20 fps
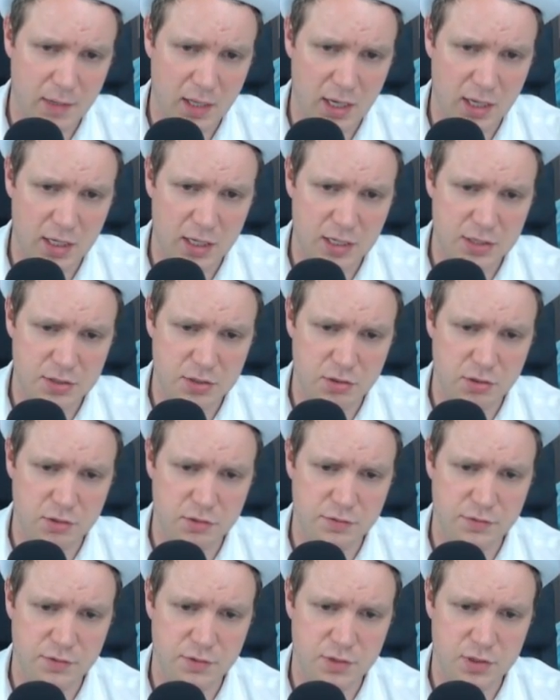And as
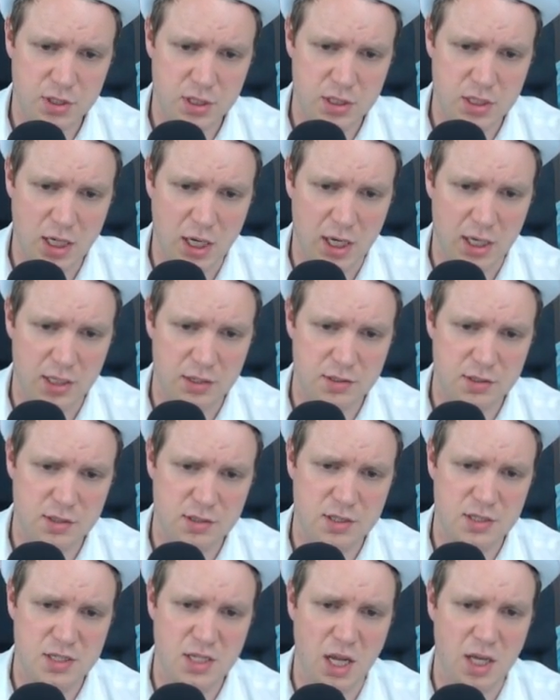of today, so
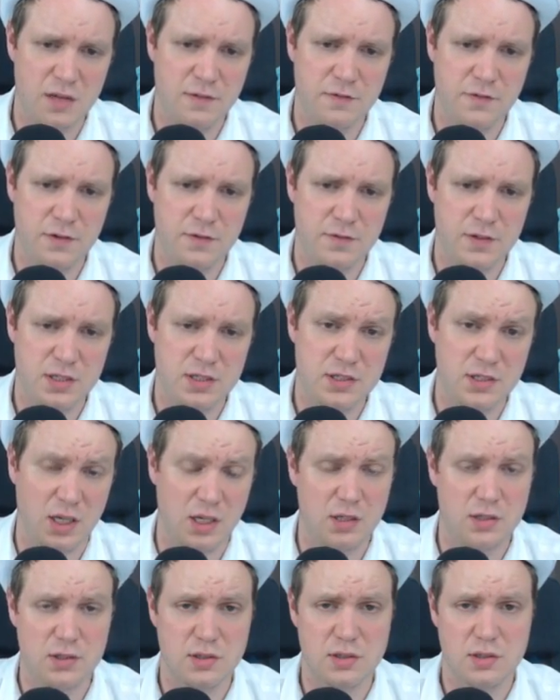this is day
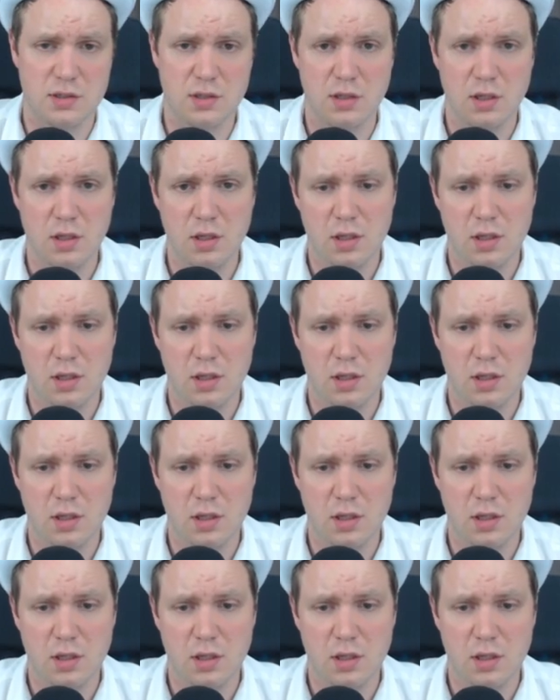56